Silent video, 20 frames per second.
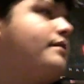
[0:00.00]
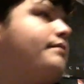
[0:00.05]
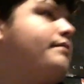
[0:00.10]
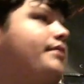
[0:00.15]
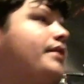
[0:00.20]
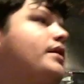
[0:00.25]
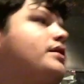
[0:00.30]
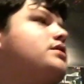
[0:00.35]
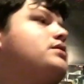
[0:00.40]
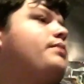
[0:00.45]

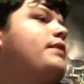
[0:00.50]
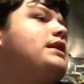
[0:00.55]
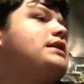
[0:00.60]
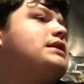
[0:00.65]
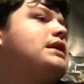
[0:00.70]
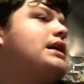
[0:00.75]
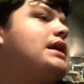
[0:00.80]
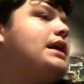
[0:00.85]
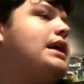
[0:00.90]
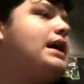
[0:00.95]
But
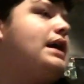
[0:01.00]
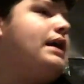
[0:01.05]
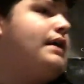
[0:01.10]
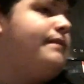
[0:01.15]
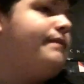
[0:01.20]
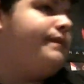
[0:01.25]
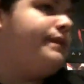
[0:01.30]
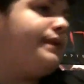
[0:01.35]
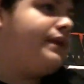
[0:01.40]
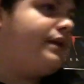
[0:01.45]
basically,
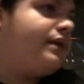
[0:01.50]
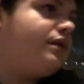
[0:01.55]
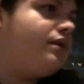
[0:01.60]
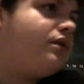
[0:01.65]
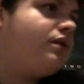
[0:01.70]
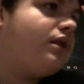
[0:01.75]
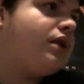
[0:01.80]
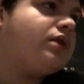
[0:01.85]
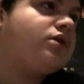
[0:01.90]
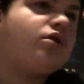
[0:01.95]
then
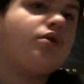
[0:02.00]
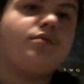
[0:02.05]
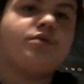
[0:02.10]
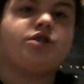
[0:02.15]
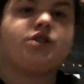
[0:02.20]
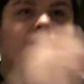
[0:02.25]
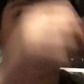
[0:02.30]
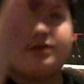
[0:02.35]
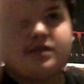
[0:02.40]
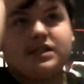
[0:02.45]
Tommy
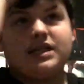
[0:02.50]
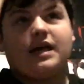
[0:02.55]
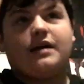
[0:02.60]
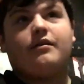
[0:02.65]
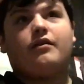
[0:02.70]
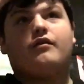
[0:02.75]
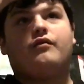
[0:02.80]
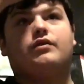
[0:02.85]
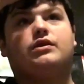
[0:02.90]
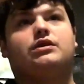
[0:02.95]
shaves his hair
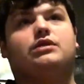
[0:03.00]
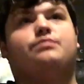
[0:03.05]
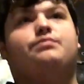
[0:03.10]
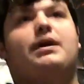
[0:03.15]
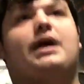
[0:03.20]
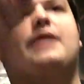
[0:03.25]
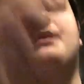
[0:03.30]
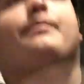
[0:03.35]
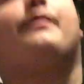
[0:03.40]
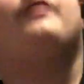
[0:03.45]
off, which is
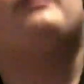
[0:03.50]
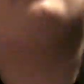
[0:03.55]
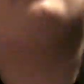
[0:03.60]
played by the